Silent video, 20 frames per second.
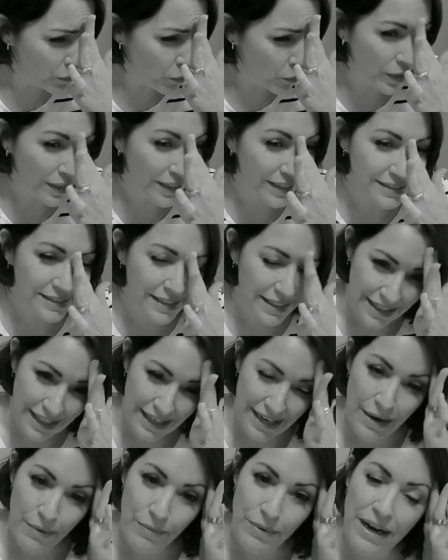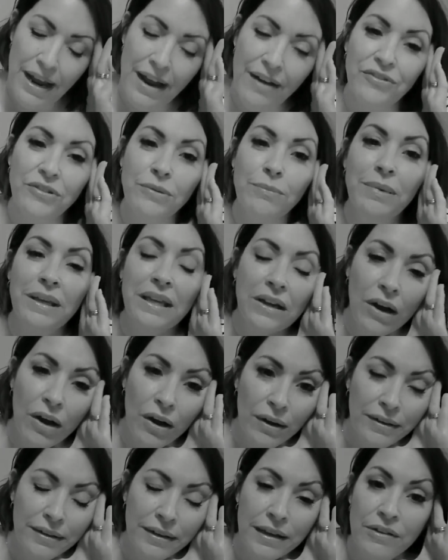What is it that I would have to be
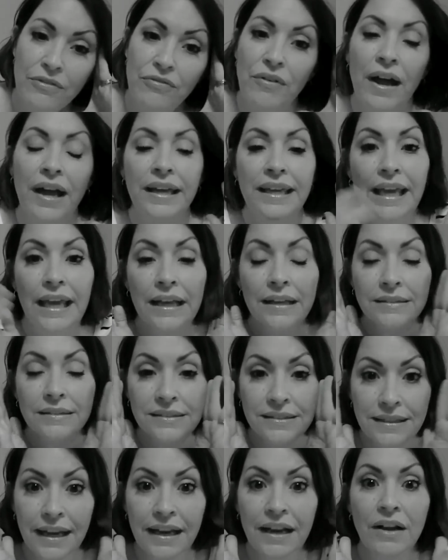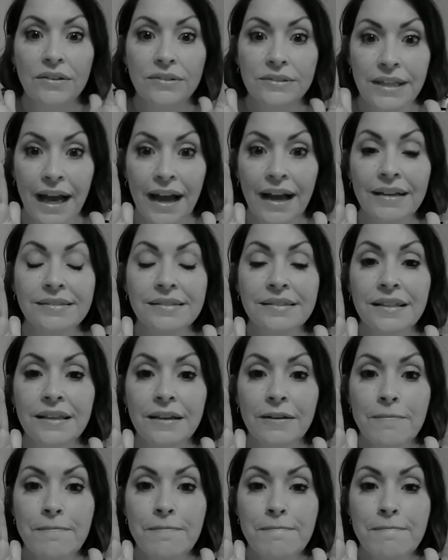on if I can't stay on task?